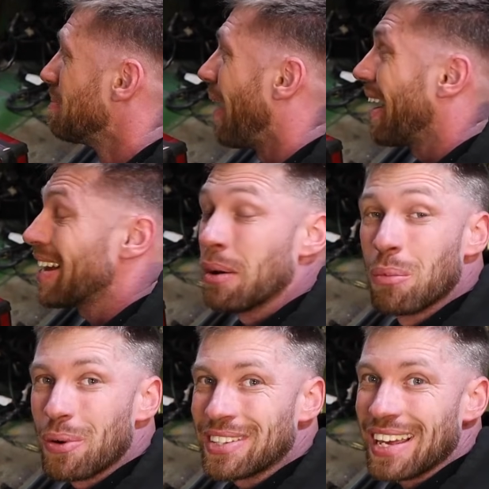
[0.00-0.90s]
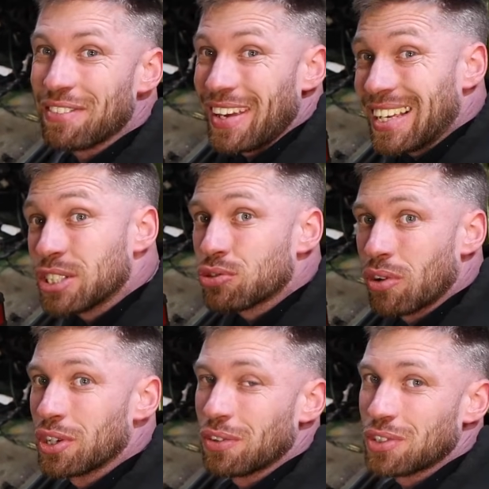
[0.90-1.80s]
but I am worried that if it is
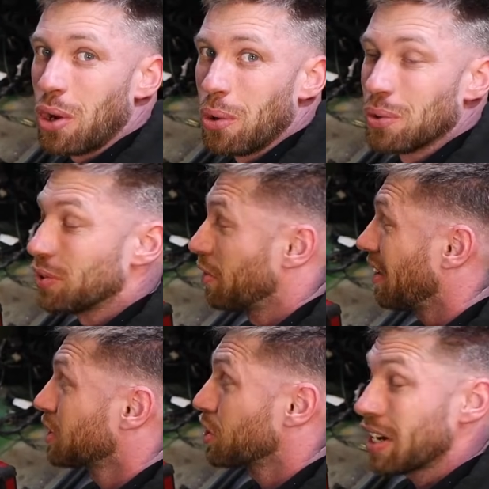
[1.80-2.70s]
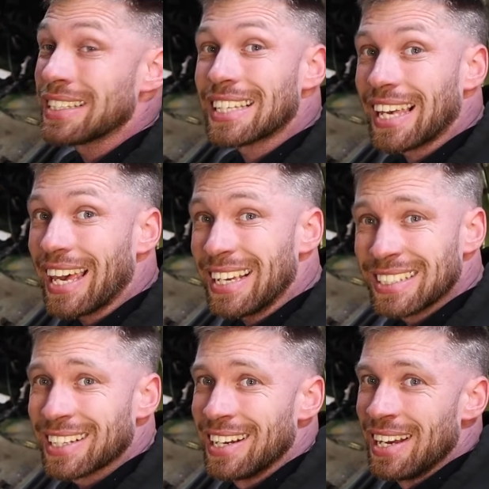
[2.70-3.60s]
strong enough to actually change the
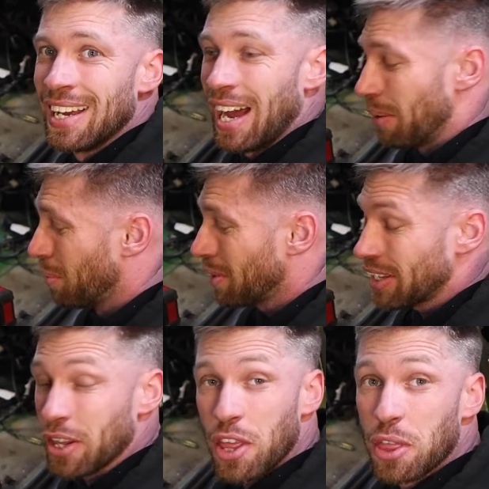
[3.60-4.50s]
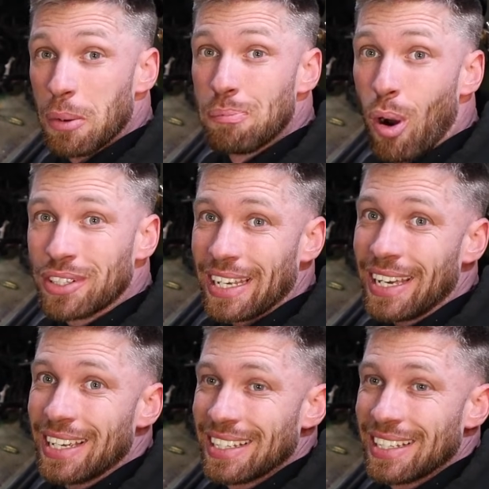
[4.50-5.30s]
gears, I'm worried that the body